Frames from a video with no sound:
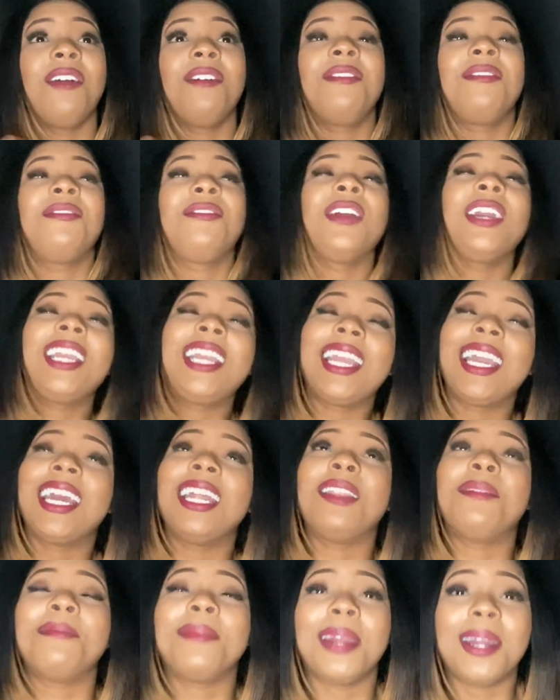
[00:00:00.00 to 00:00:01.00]

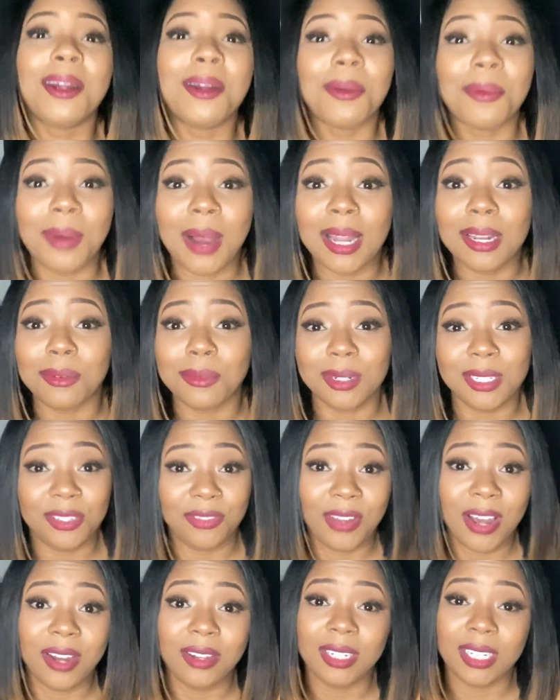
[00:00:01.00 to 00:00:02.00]
Freaking marijuana was
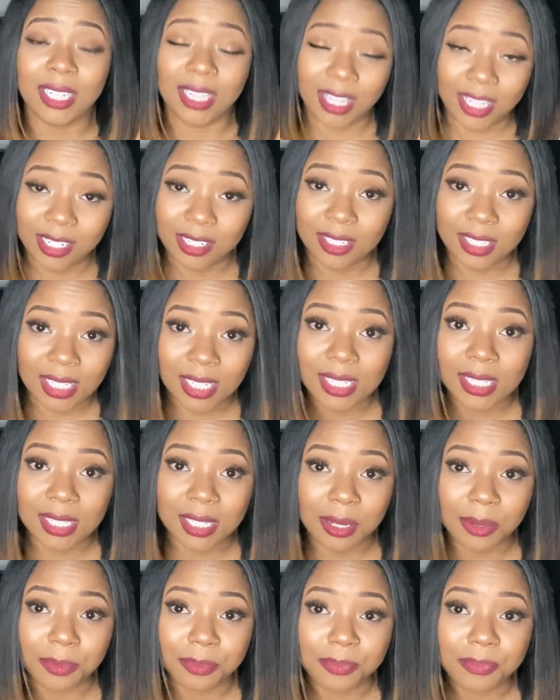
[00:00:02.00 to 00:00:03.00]
found in their
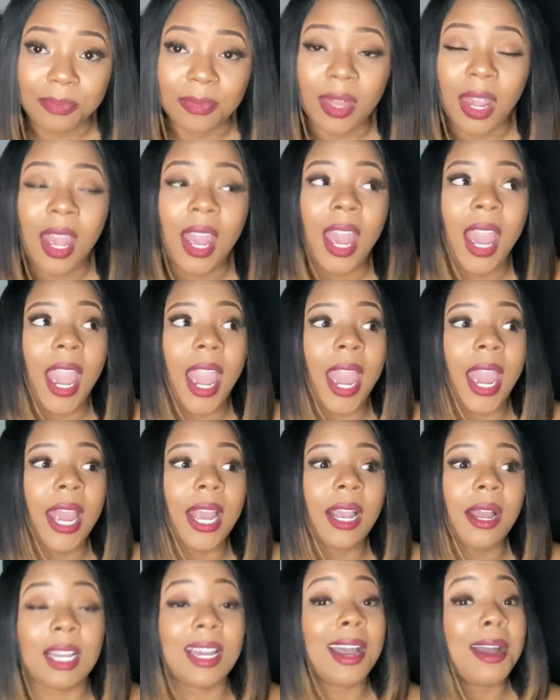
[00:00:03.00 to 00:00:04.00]
system.
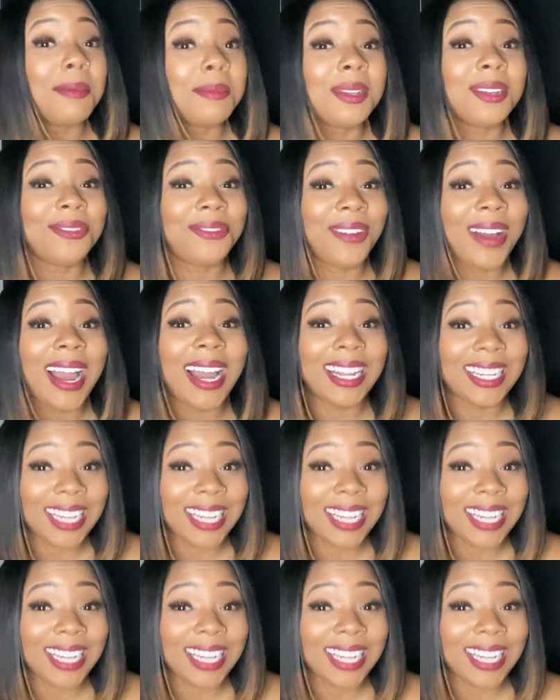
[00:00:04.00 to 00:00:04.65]
And come to find